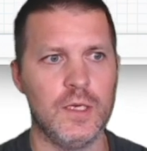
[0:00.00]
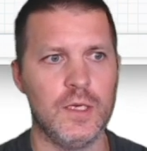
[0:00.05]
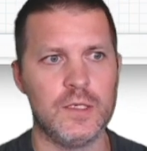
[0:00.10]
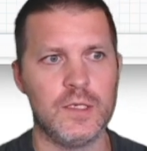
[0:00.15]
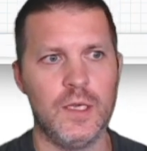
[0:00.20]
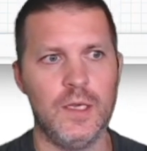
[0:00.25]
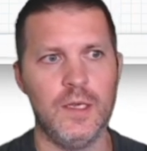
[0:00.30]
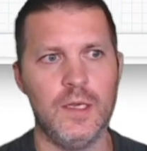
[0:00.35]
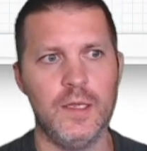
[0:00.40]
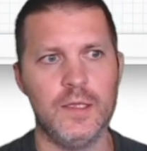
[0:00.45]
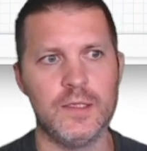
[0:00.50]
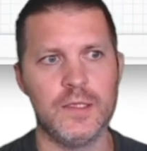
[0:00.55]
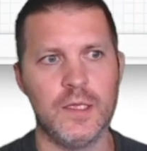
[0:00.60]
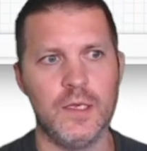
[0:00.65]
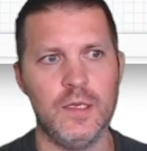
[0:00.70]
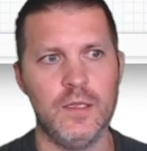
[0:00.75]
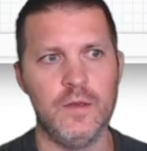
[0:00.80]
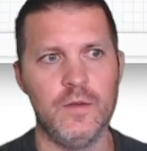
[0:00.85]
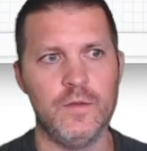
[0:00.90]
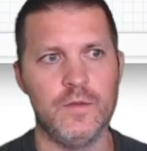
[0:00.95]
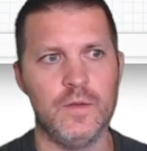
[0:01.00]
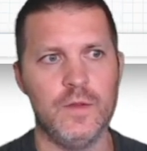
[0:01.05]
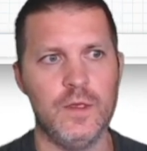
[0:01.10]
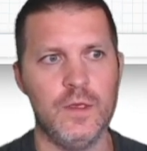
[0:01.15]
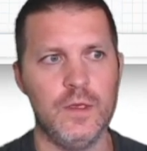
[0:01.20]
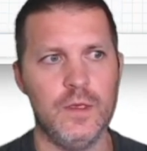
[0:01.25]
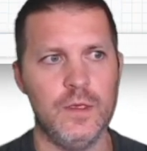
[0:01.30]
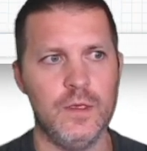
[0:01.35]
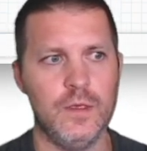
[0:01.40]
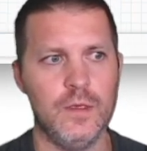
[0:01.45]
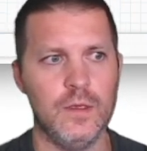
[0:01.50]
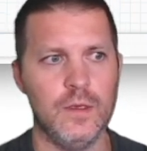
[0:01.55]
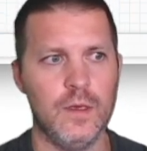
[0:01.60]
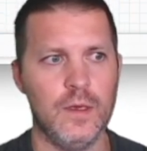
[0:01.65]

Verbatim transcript: Actually, let's leave the,